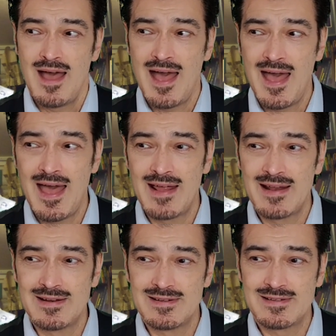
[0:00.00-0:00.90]

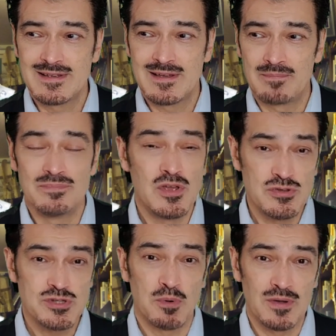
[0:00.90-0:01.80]
And no
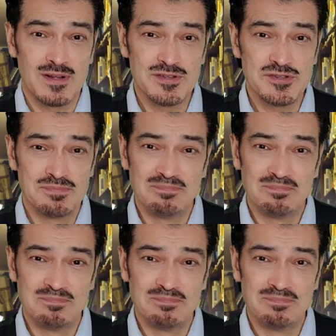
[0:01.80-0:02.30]
spoilers,